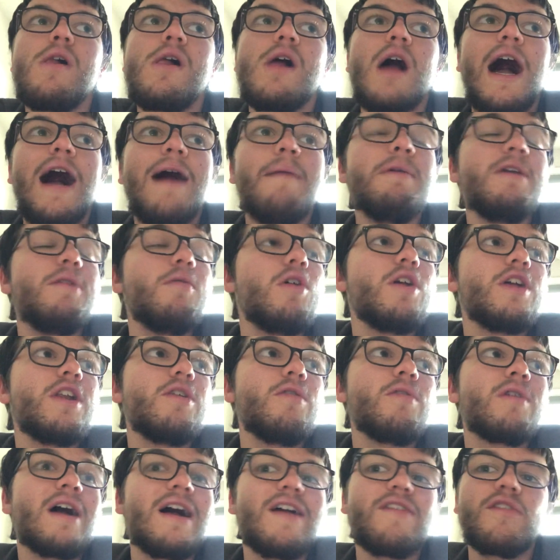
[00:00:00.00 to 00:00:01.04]
I'll be willing to do
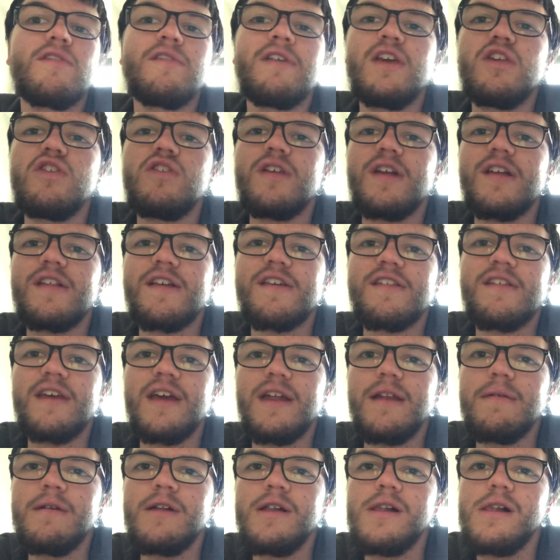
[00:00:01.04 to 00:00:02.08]
consultations, as I
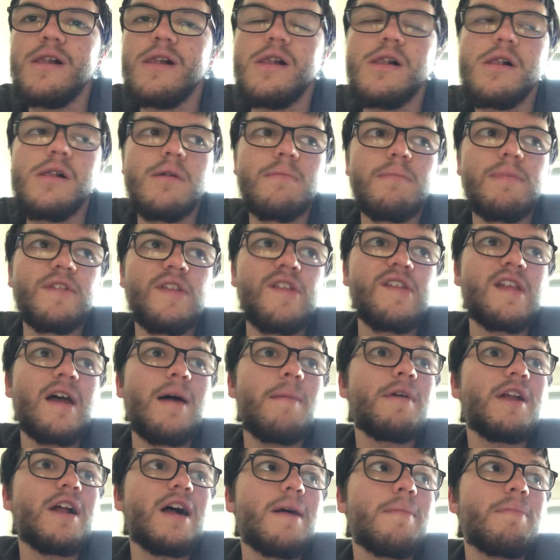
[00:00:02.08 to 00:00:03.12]
said. But to sum
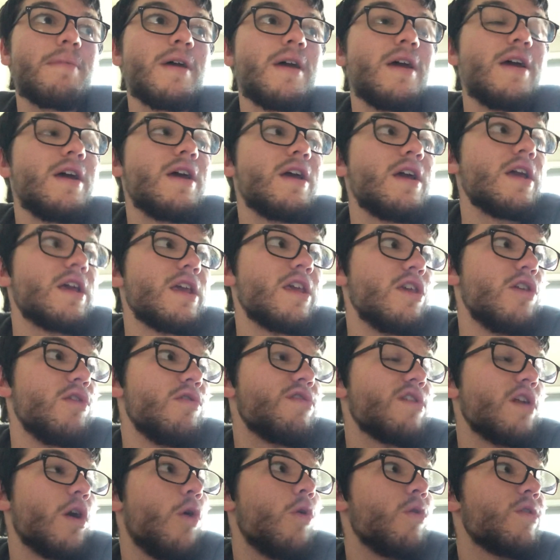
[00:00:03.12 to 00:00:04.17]
it up, use
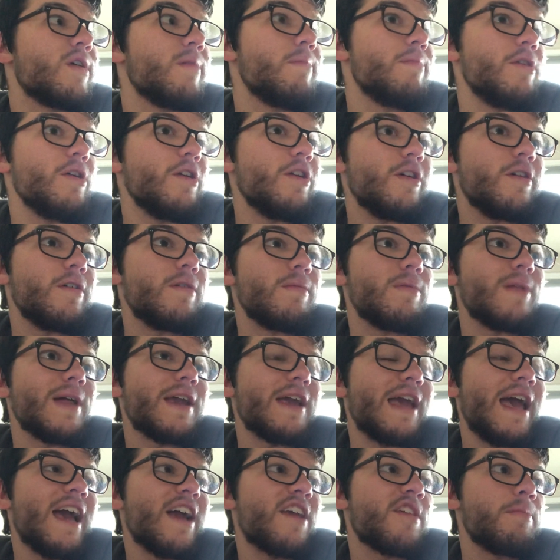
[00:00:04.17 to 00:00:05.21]
an old computer like
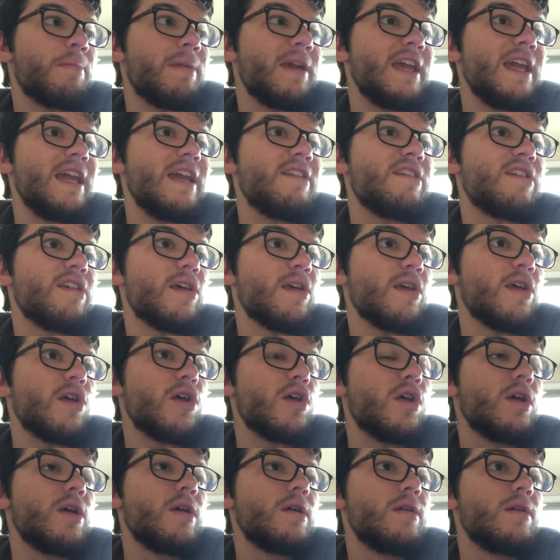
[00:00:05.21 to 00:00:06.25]
XP to
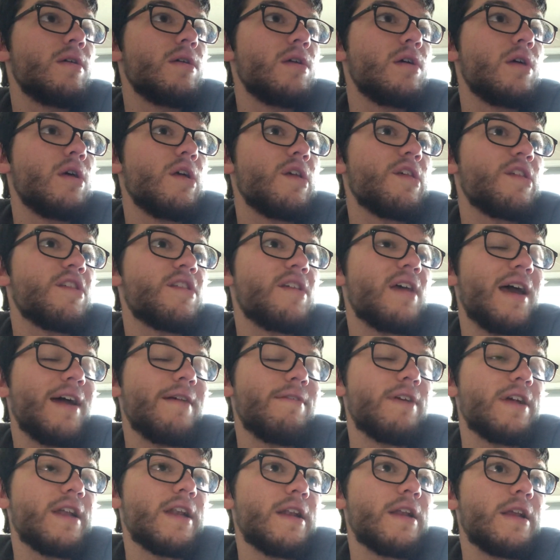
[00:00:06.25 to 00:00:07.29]

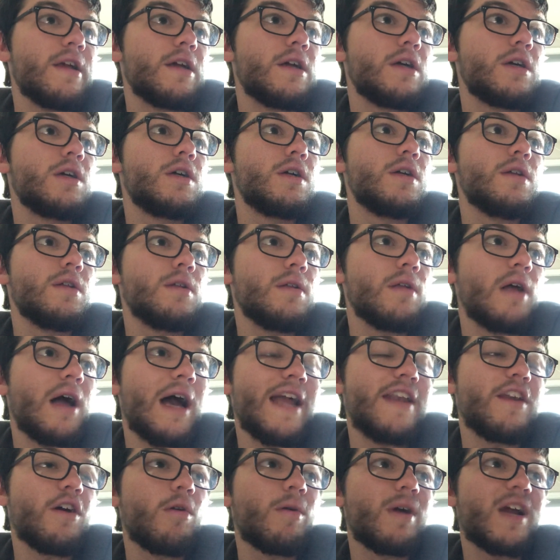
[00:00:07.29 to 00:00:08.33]
7. I
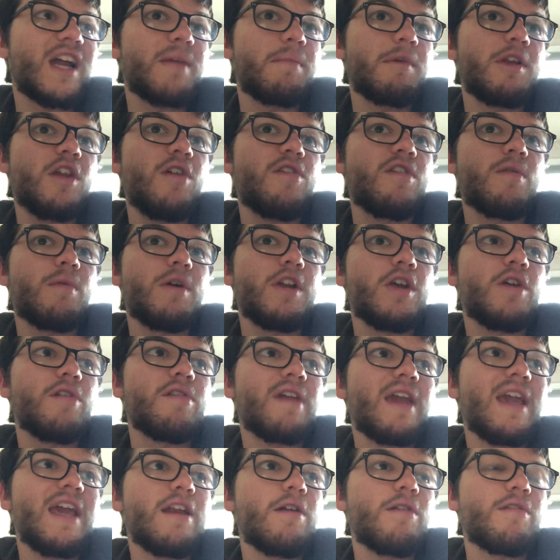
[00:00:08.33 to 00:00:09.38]
don't recommend using Windows
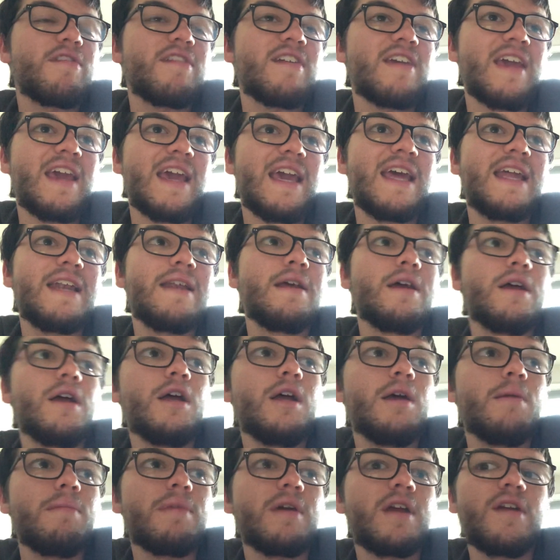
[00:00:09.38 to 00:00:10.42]
8 or 10
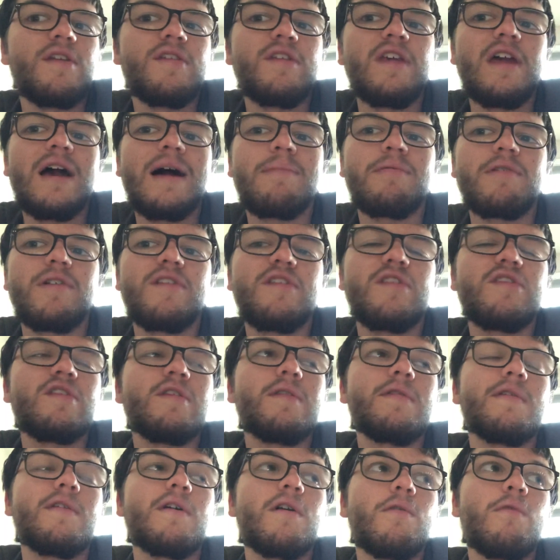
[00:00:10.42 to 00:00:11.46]
because the operating
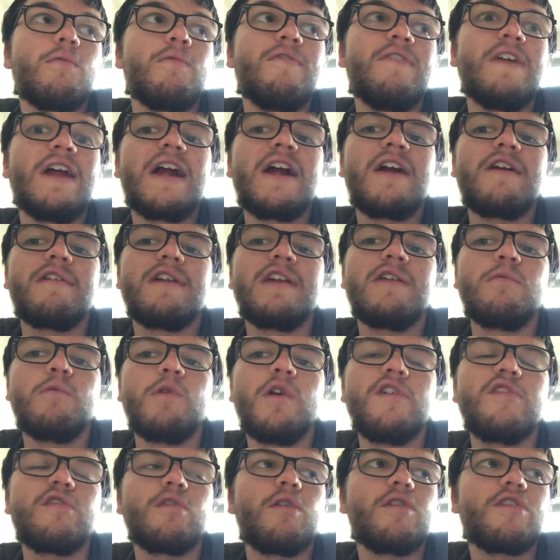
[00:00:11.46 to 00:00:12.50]
systems are very
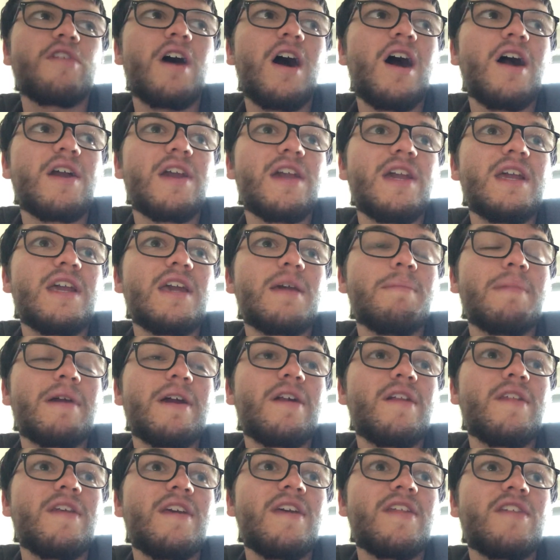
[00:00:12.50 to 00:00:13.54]
resource hogging compared
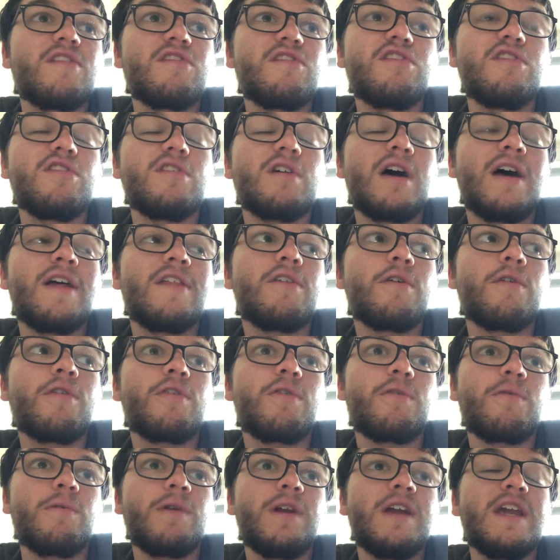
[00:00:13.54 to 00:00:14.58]
to the other
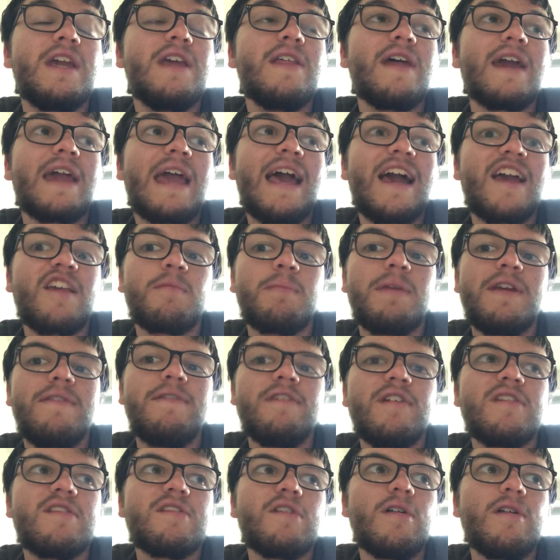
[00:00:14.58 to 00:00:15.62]
three, like XP,
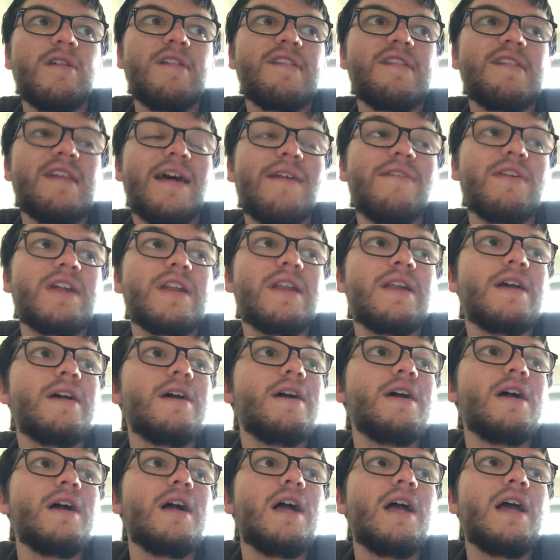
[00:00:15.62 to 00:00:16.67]
Vista, and 7.
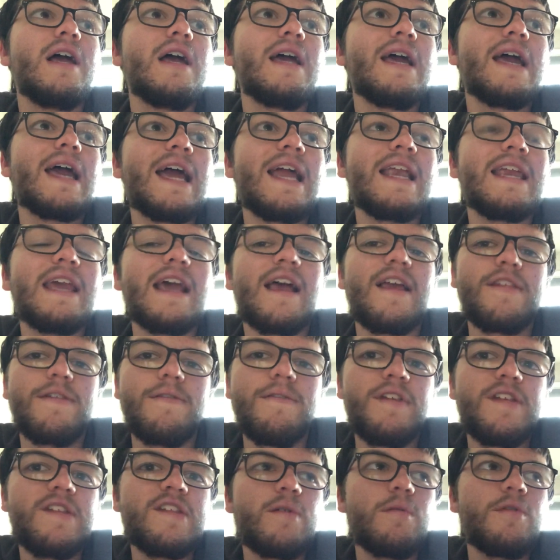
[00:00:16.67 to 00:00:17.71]
And yes,
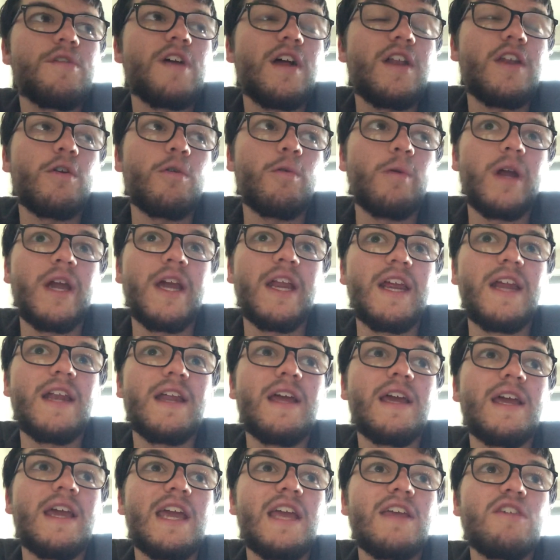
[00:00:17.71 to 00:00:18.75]
Vista was underrated.
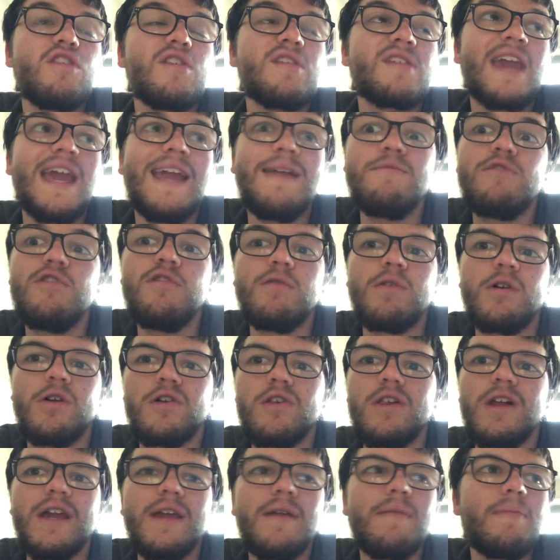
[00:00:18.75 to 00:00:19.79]
It just came too
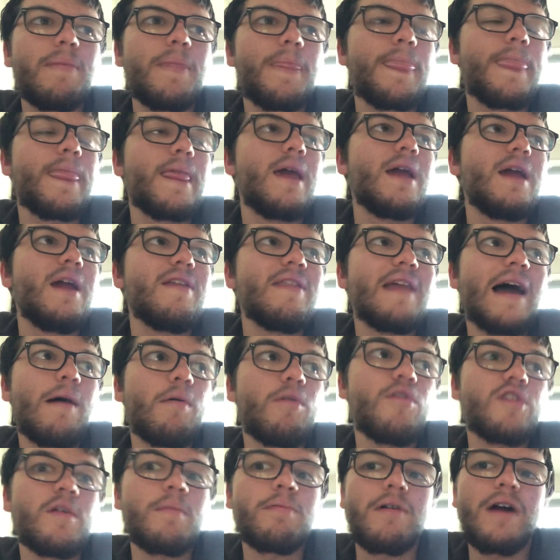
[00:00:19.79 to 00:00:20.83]
early. That
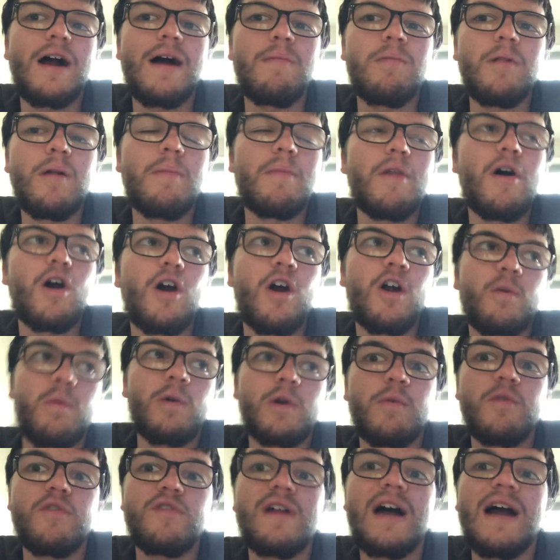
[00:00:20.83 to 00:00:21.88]
was the problem. The hardware
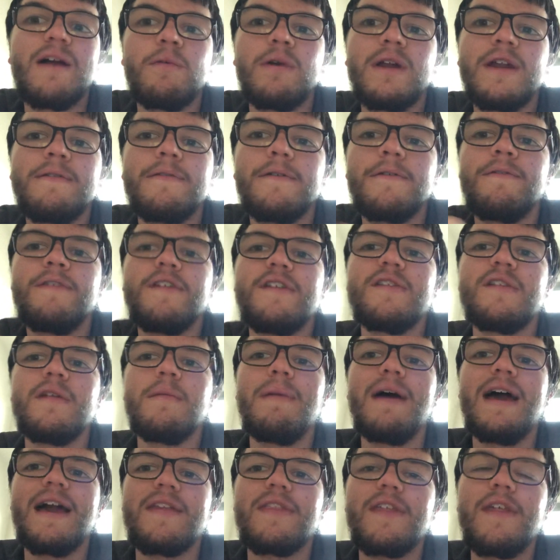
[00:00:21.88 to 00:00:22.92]
was not ready for Vista
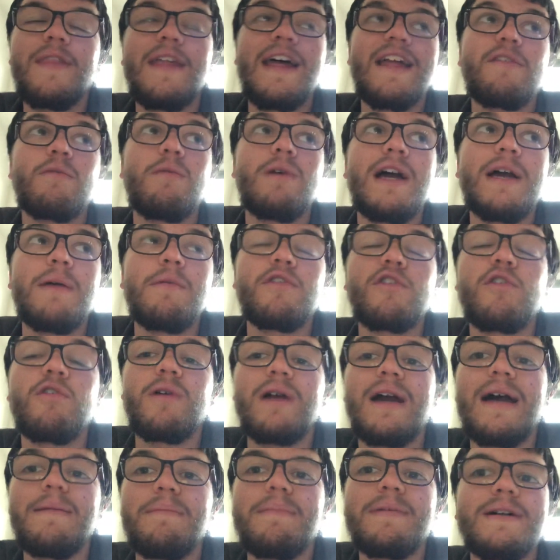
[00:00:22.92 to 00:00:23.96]
back then. That's why it was
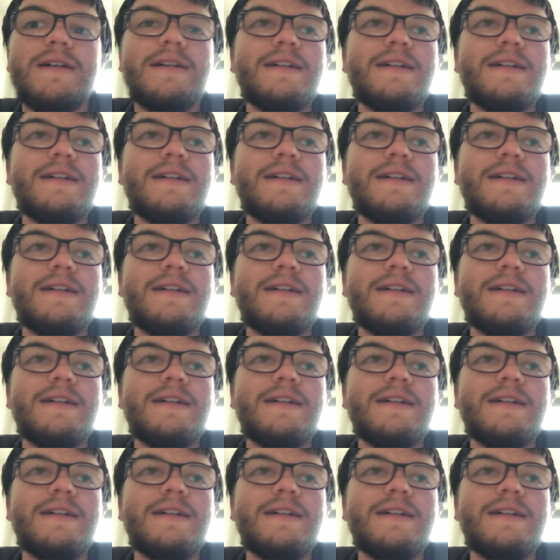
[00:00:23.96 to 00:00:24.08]
crap.